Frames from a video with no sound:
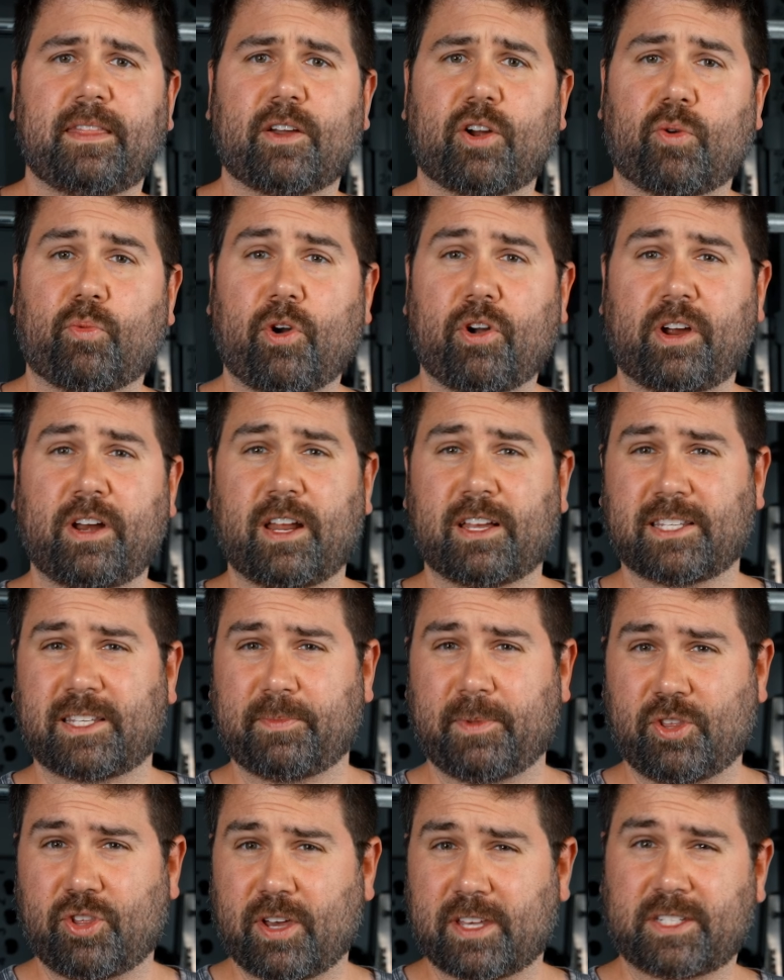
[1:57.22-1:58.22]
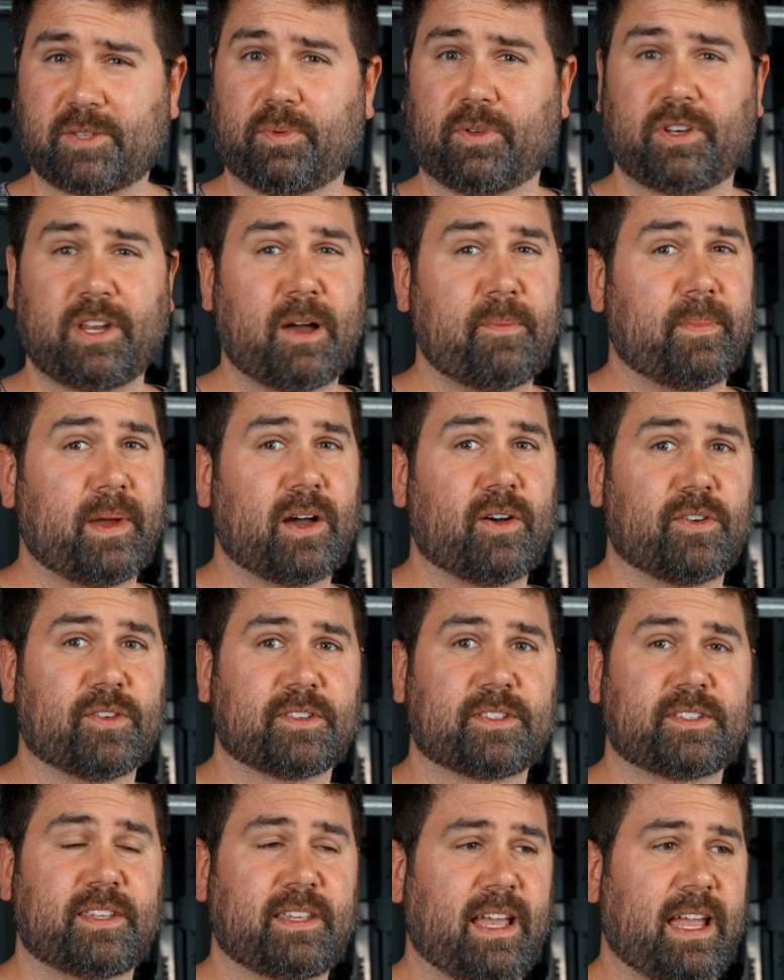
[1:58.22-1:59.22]
They were working on some adjustable
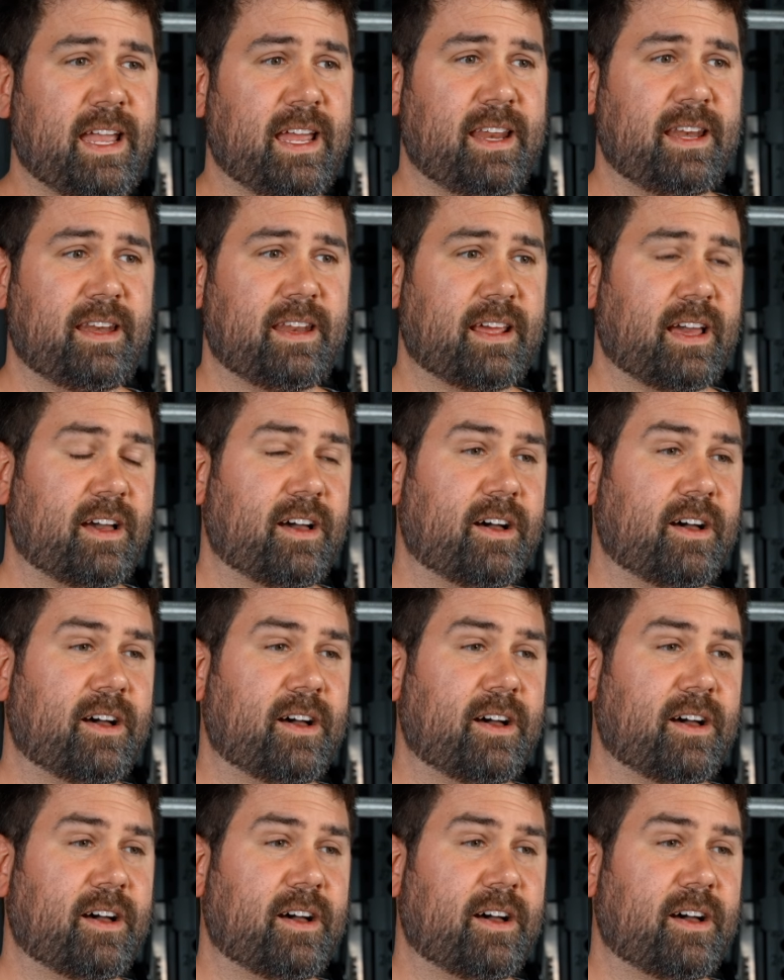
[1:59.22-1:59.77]
dumbbells and